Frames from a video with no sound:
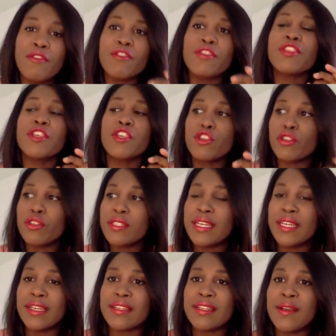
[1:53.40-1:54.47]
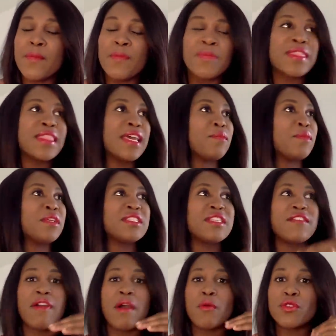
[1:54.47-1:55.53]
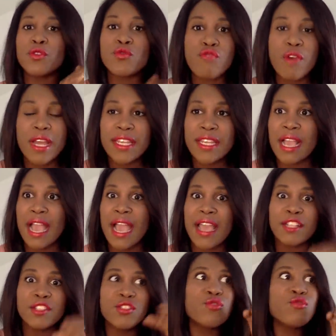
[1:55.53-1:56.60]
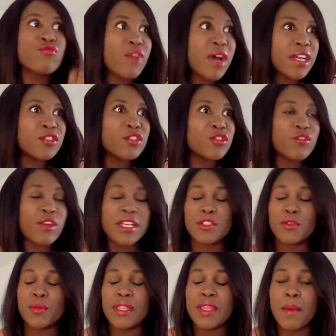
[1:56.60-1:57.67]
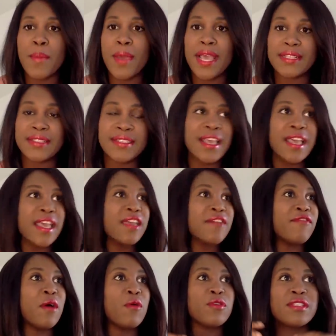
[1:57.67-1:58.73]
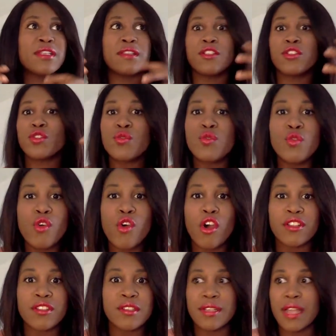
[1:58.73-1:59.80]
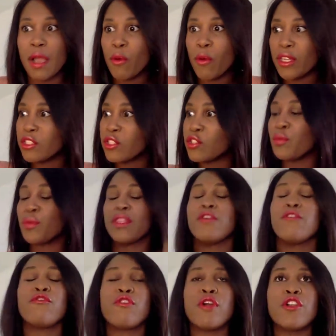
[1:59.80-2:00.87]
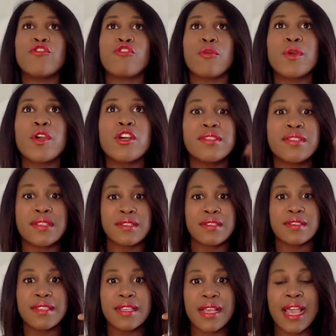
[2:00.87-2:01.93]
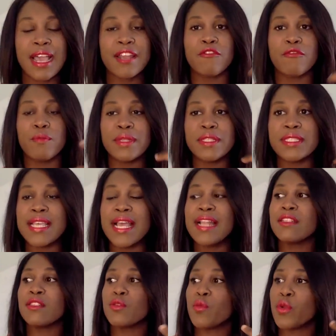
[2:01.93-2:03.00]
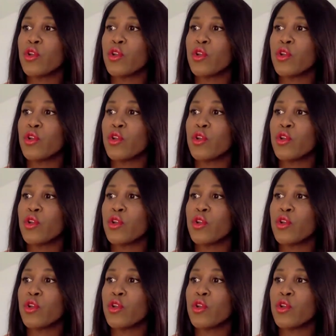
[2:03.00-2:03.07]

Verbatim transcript: everything you did. That means if I was running, I had to run to try to be the best. If I was in the school concert, I wanted to be in the front row, because this is the kind of mentality